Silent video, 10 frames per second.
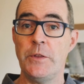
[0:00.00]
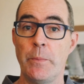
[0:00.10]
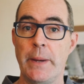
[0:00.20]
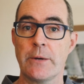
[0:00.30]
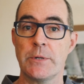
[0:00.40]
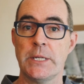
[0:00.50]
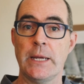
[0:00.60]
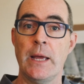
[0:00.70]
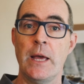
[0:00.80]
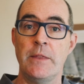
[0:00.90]

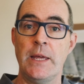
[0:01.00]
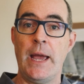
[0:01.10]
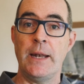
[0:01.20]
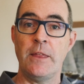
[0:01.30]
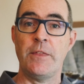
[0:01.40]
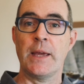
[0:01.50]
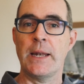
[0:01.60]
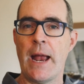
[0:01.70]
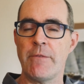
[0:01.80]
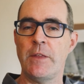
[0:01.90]
ubiquity, the anything and
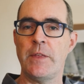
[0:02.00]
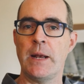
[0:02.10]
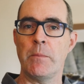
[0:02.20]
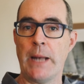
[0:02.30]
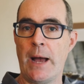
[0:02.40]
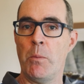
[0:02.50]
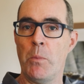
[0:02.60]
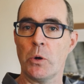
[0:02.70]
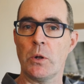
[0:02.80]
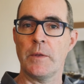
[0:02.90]
everything now
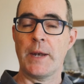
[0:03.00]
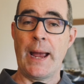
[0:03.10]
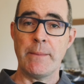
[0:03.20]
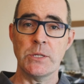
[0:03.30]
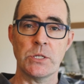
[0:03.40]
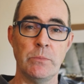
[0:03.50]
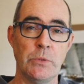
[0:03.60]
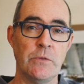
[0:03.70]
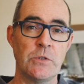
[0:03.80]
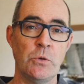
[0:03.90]
model that Amazon
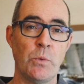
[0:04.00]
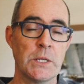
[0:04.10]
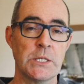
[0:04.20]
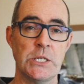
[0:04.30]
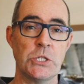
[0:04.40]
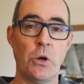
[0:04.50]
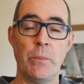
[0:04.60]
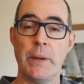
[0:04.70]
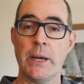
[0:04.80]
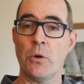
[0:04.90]
moved to once it
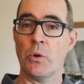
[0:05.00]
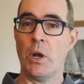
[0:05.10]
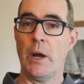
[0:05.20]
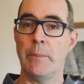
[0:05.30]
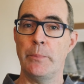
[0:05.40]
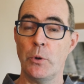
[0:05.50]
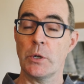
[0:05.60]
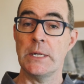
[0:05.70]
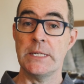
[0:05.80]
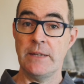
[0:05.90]
stopped being an online book
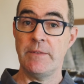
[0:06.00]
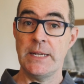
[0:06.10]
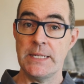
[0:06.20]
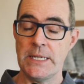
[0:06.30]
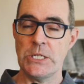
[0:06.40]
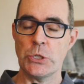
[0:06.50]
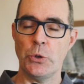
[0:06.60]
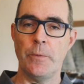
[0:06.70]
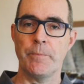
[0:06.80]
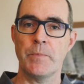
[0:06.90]
and DVD
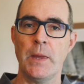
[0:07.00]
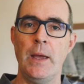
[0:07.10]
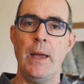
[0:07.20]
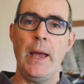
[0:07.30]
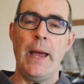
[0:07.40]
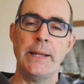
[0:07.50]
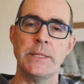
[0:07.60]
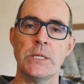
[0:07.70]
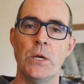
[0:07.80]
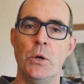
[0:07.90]
store.
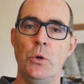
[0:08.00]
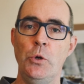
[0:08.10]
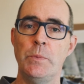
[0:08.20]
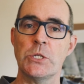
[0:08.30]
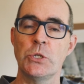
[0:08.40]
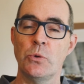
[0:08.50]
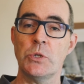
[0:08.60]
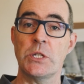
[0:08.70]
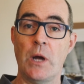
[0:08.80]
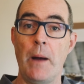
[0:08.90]
Hence, Uber's
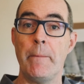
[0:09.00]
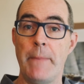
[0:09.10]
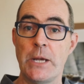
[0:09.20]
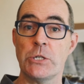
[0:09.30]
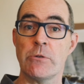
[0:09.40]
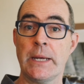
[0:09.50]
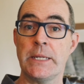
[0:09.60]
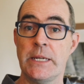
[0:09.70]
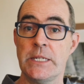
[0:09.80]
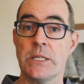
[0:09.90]
NorthStar, measuring
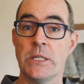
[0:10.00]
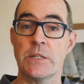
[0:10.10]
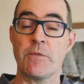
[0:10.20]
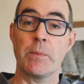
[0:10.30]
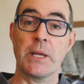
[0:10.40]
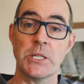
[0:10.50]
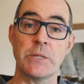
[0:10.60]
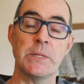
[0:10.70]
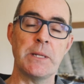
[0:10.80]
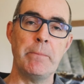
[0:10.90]
distance from
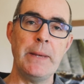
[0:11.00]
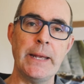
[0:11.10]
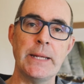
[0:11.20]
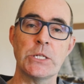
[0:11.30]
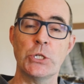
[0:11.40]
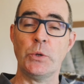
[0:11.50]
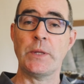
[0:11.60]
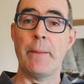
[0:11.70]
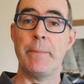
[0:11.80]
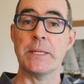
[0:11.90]
customers in minutes, took
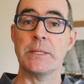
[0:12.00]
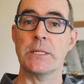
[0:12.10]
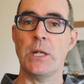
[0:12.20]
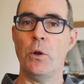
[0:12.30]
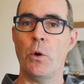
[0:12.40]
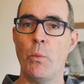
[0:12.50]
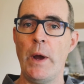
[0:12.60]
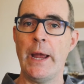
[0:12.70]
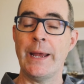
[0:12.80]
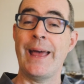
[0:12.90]
their business a long
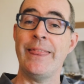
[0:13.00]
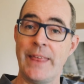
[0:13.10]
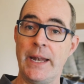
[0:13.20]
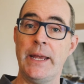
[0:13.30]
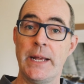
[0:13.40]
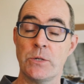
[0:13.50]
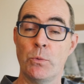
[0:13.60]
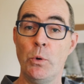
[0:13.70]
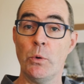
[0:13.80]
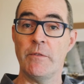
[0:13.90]
way, and then it hit a
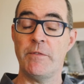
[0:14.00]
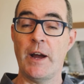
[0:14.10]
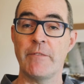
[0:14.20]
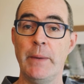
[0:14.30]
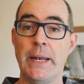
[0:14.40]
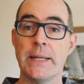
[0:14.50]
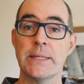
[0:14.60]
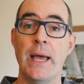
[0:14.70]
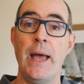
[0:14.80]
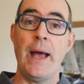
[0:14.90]
wall at 5 minutes.
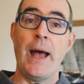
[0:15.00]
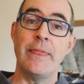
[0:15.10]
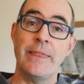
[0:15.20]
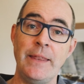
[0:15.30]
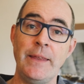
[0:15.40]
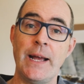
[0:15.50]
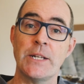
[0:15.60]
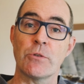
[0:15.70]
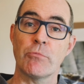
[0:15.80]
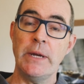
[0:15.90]
And then they had
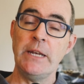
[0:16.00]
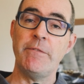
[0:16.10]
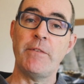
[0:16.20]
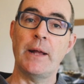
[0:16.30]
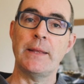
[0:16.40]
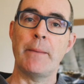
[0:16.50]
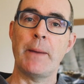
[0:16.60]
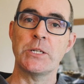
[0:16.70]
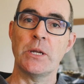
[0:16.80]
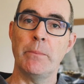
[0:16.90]
to redefine their
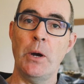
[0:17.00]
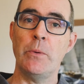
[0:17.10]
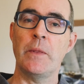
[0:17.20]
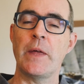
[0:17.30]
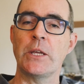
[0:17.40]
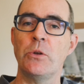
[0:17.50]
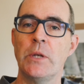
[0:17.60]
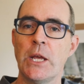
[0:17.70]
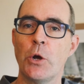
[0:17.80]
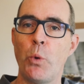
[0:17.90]
magic moment, their
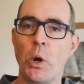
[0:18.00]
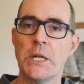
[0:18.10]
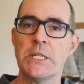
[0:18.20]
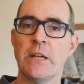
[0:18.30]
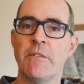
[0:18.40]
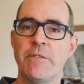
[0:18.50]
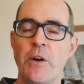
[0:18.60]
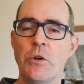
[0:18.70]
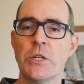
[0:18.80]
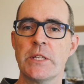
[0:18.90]
unique quality, and
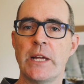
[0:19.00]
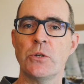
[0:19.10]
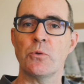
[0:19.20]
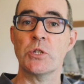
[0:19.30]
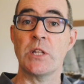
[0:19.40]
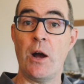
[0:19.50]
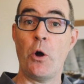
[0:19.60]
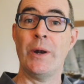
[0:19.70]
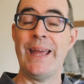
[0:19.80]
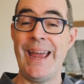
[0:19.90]
focus their NorthStar
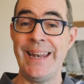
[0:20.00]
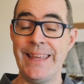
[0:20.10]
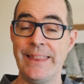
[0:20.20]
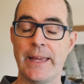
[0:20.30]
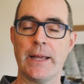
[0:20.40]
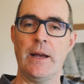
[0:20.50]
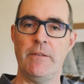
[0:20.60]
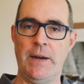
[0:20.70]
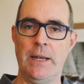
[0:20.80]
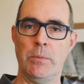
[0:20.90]
on anything
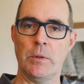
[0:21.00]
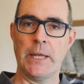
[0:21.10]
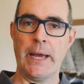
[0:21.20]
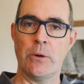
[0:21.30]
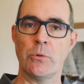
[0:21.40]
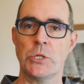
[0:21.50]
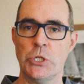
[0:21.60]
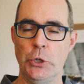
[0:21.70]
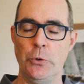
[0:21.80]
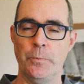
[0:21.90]
available now
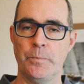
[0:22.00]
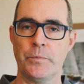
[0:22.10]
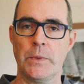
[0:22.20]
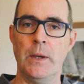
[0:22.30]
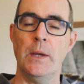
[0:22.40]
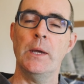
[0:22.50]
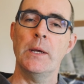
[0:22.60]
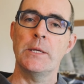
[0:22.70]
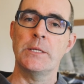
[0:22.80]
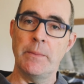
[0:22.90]
too.
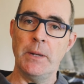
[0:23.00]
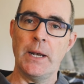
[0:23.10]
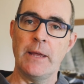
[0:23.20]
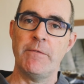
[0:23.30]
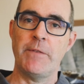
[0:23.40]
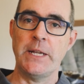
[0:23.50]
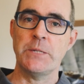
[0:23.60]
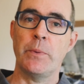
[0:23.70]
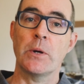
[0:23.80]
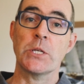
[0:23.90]
Similarly,
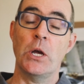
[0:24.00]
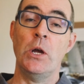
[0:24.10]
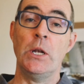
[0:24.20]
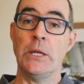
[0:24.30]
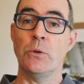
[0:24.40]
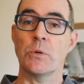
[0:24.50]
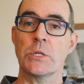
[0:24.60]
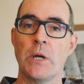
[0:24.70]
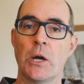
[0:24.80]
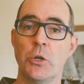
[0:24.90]
Facebook's early
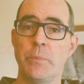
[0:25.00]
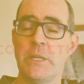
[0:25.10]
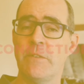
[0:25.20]
NorthStar could be